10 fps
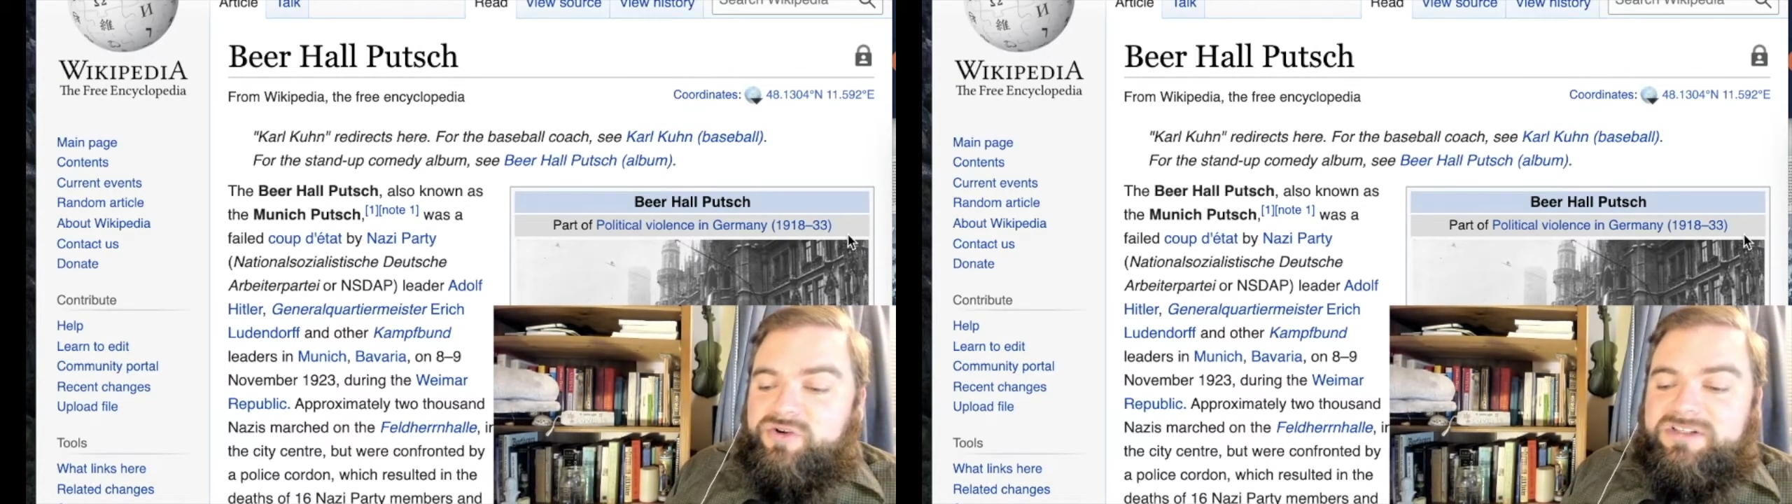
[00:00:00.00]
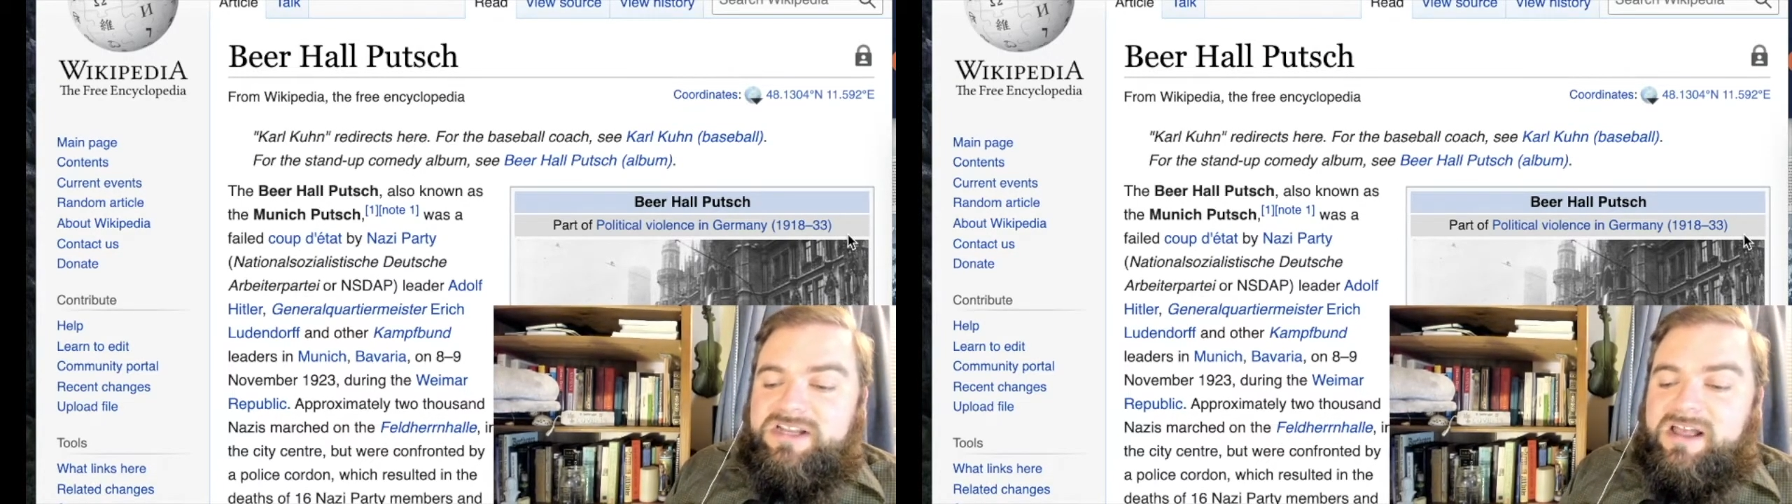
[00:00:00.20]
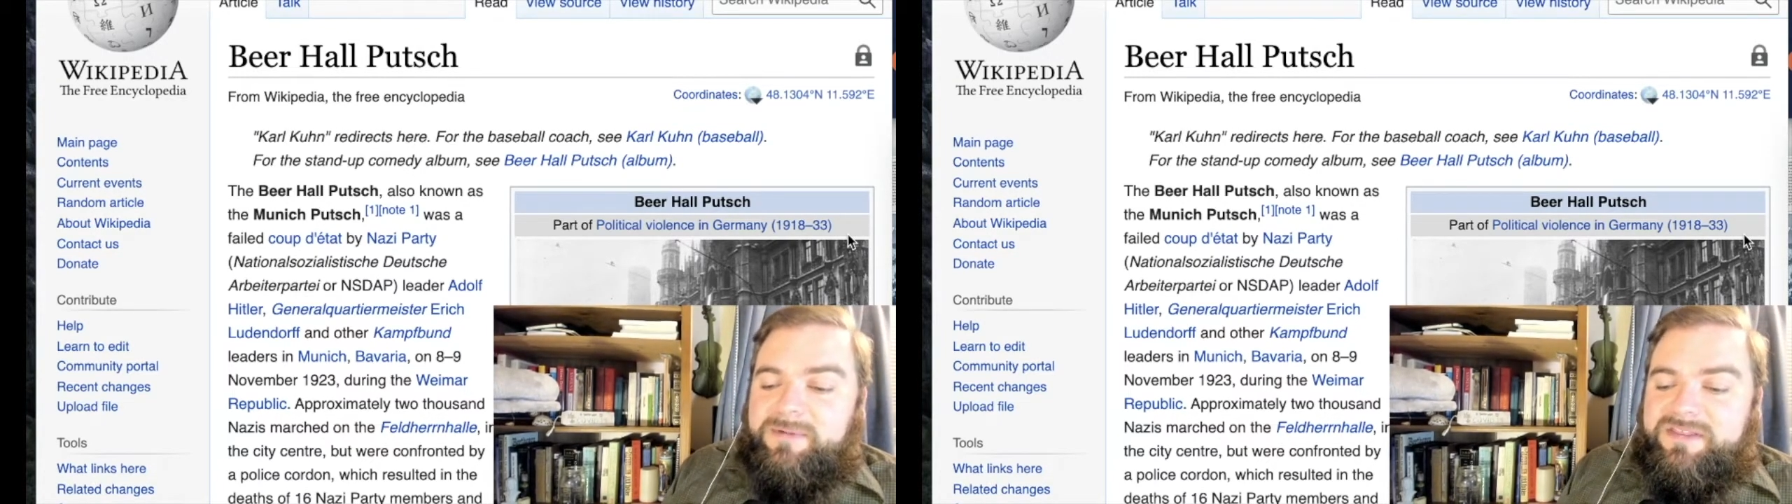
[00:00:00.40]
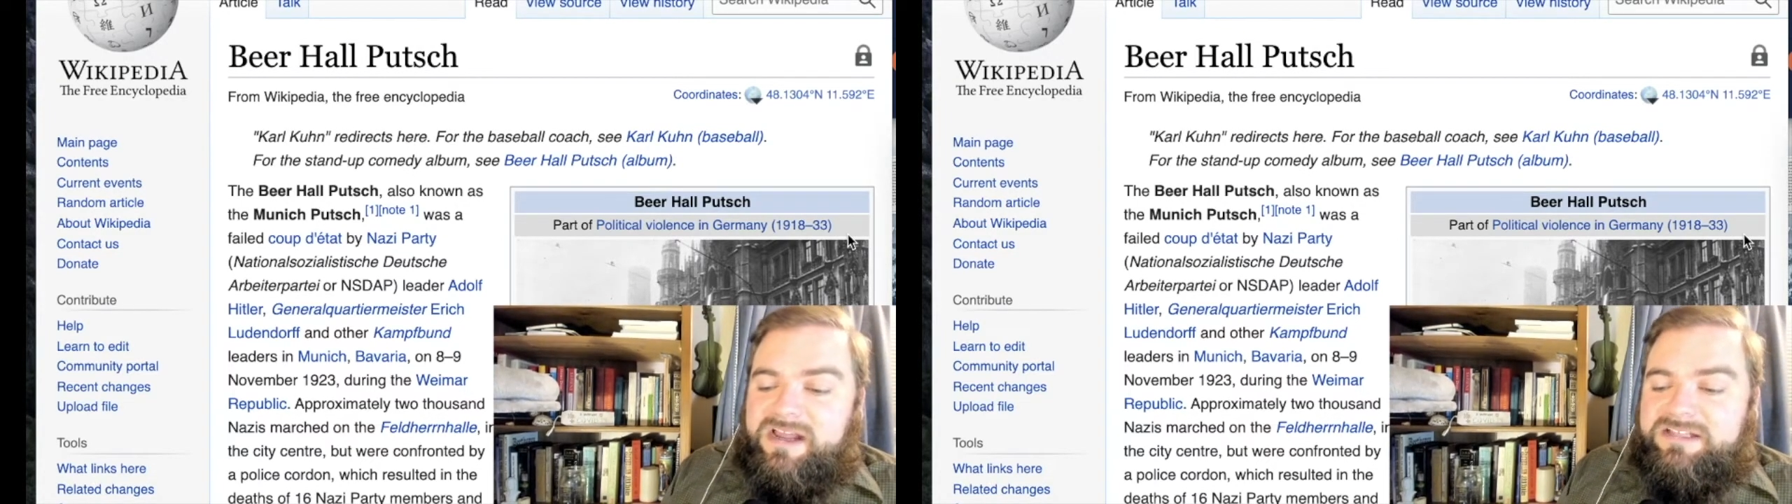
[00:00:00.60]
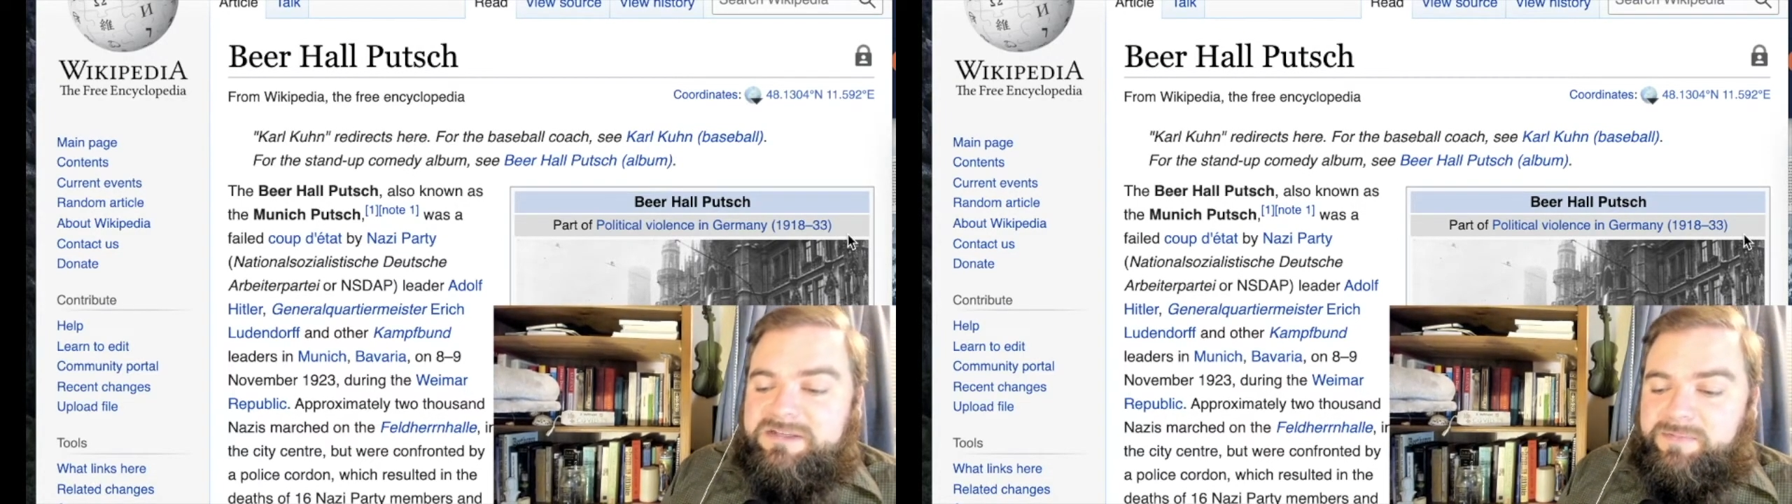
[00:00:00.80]
d'etat by the
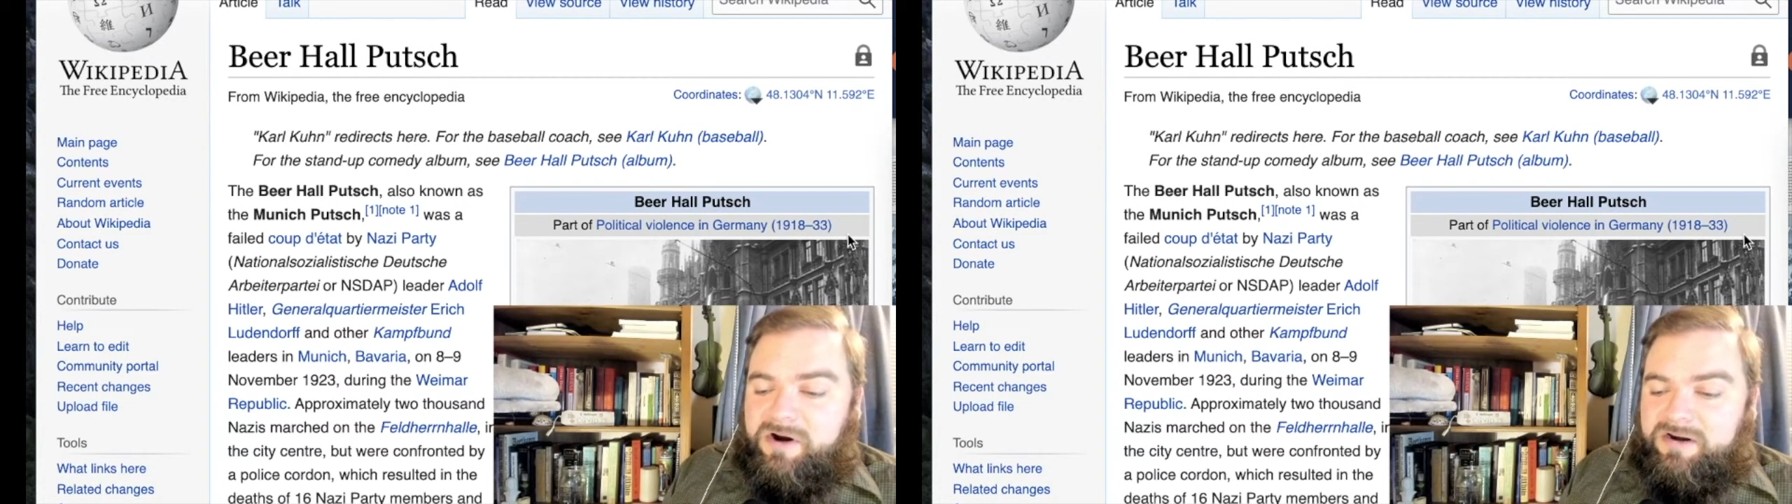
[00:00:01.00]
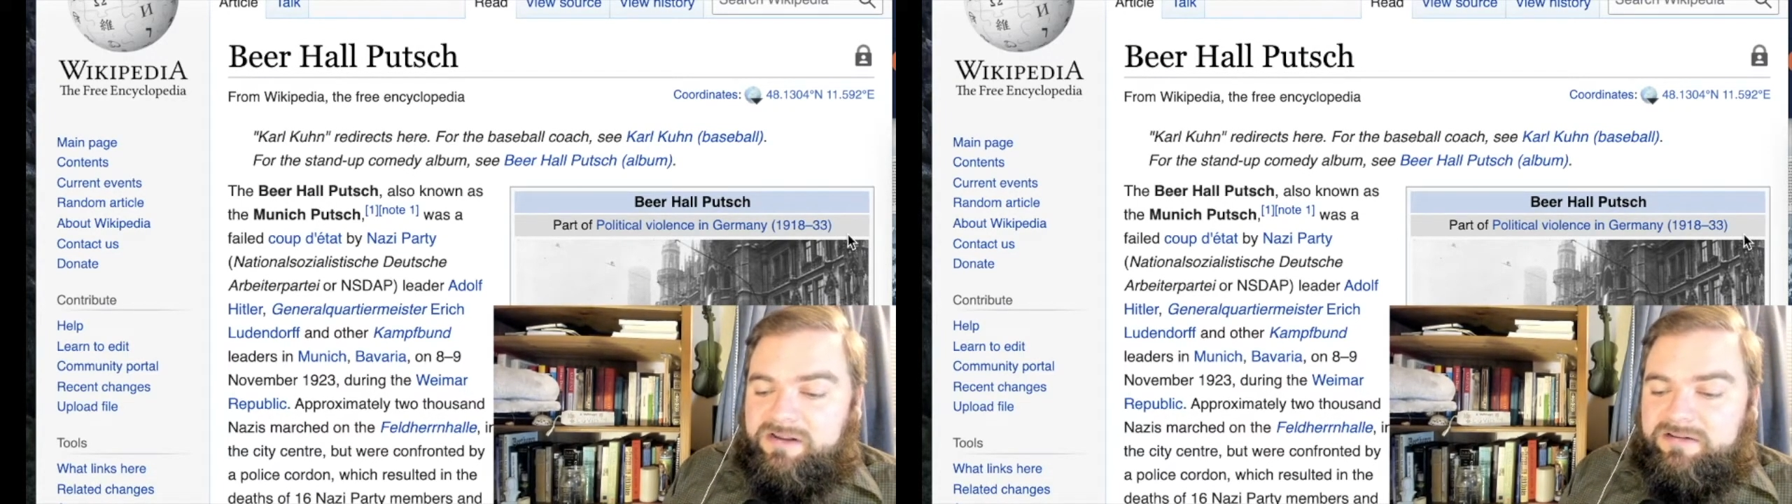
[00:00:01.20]
Nazi Party,